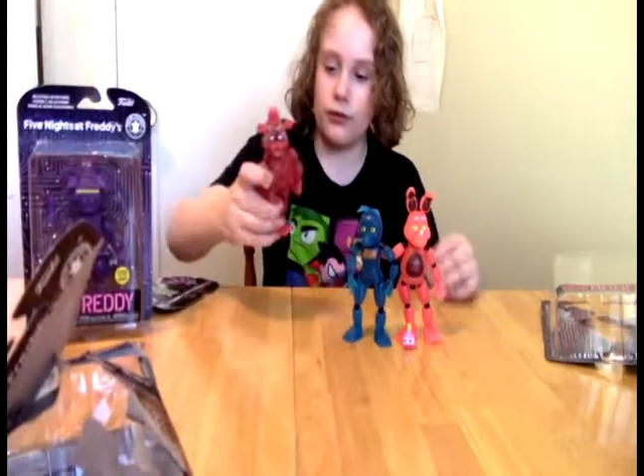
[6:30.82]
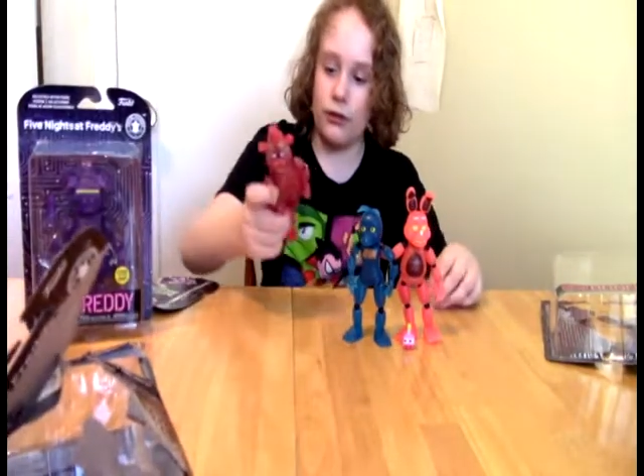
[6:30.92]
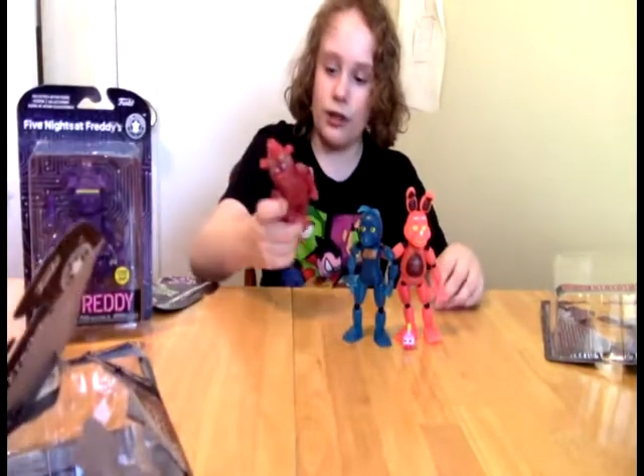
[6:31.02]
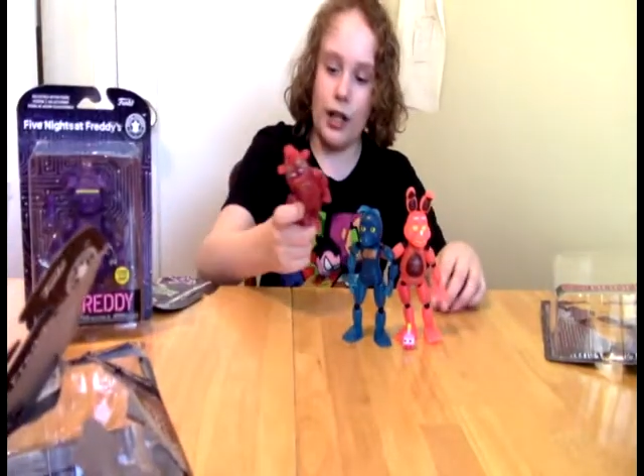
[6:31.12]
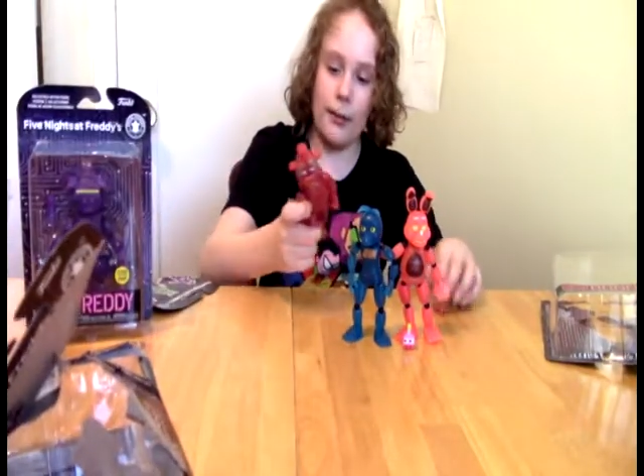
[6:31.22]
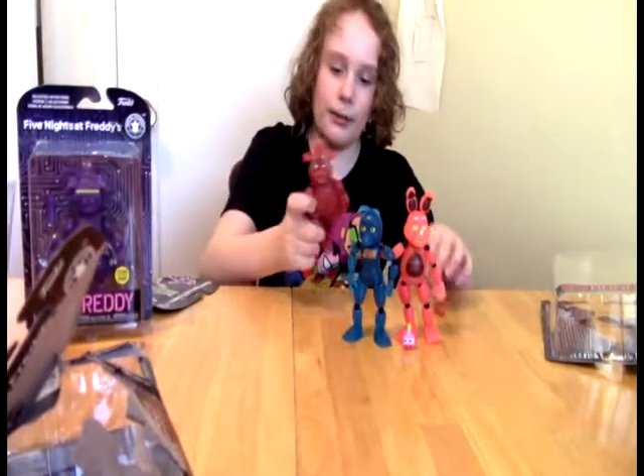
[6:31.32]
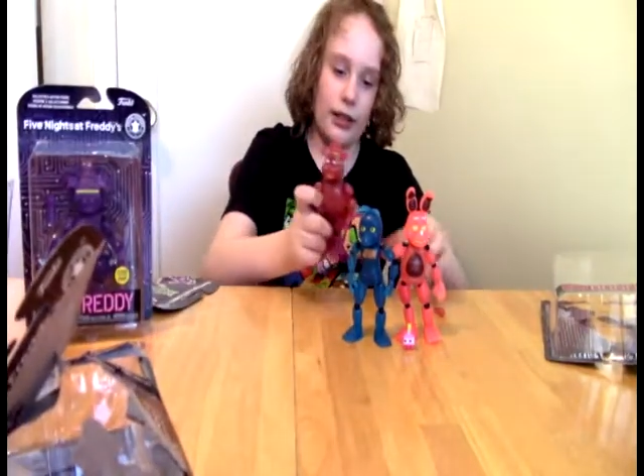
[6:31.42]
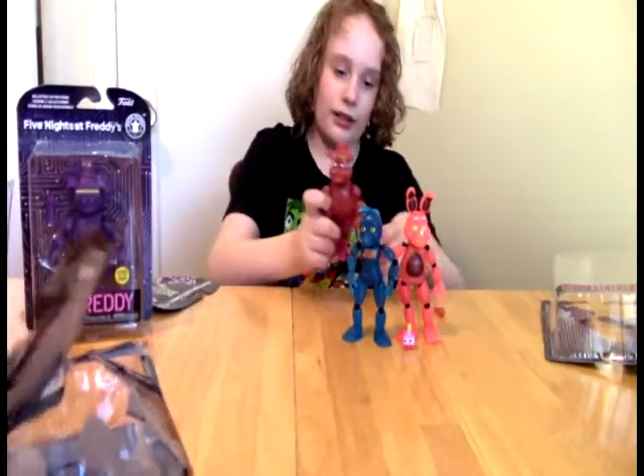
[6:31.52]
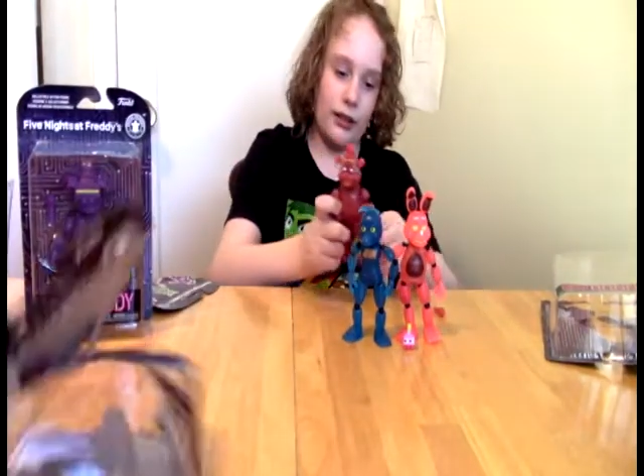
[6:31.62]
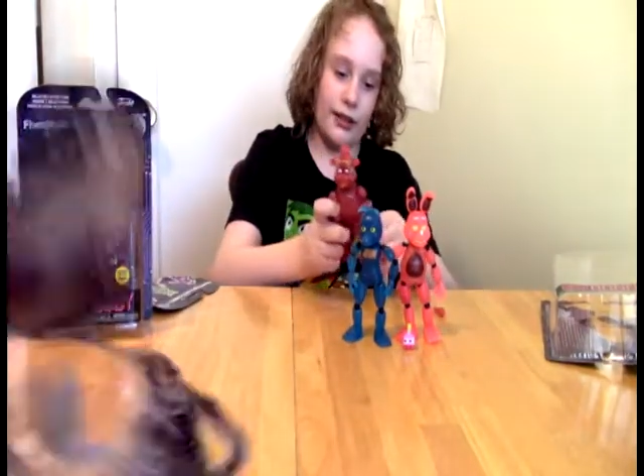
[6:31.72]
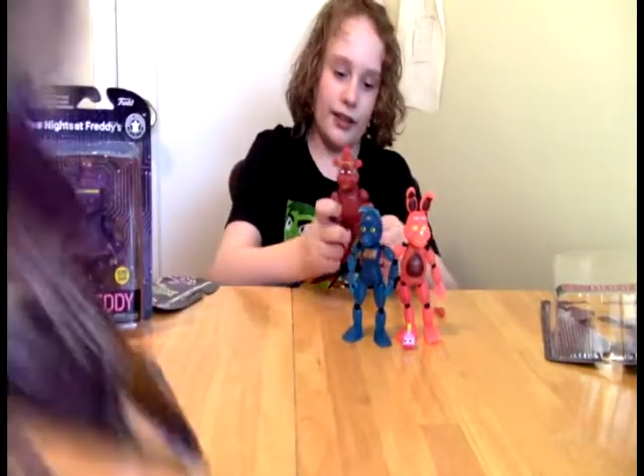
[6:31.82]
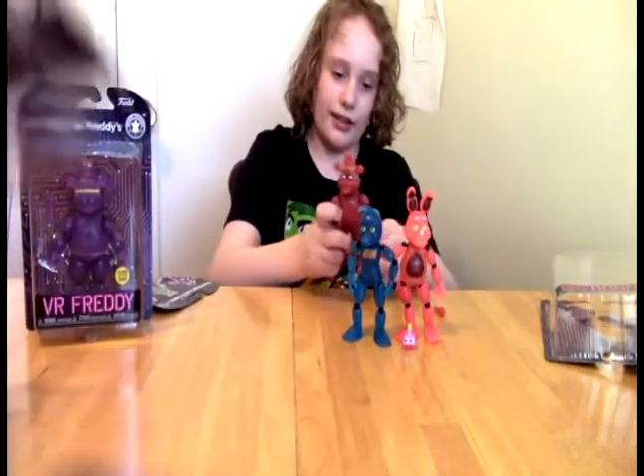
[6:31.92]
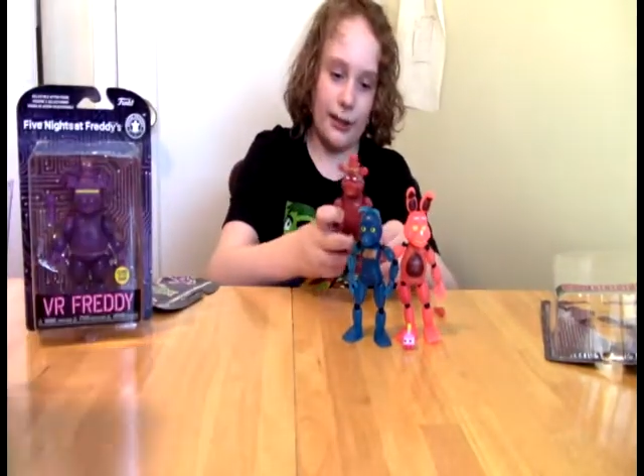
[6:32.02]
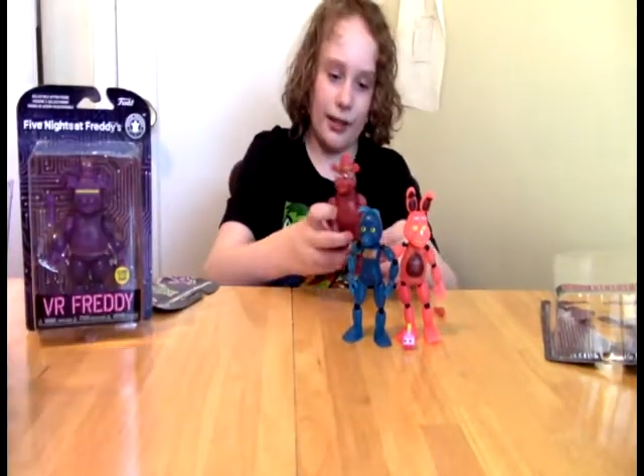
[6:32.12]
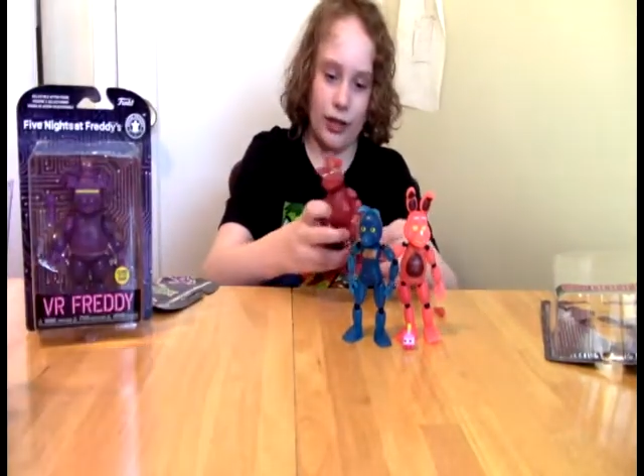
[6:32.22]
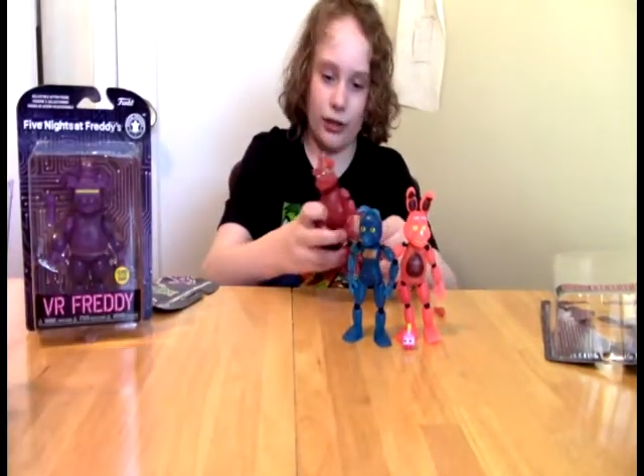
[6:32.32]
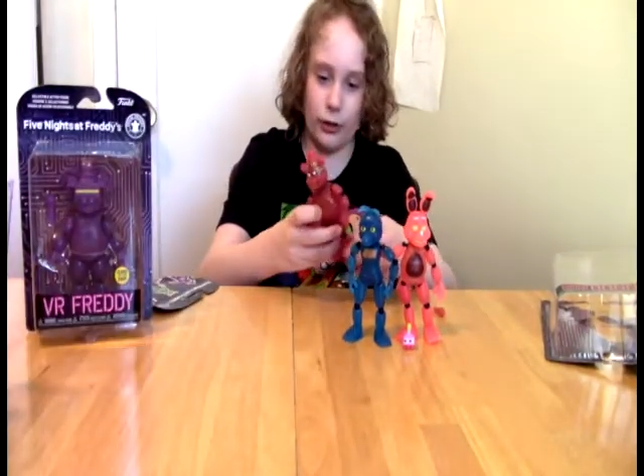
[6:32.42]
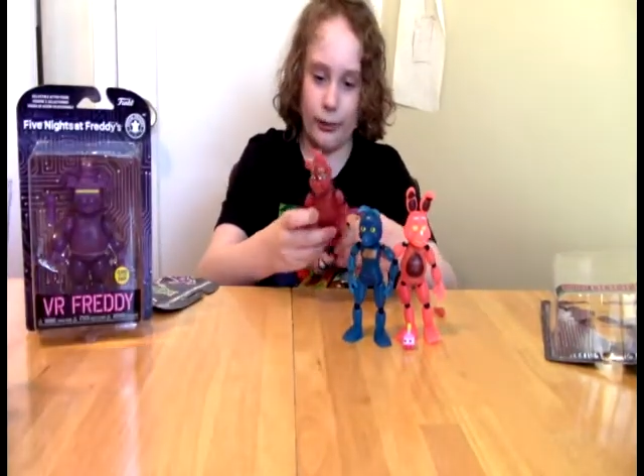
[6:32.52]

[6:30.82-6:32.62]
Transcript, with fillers: Well, I mean, it's just Ameritoy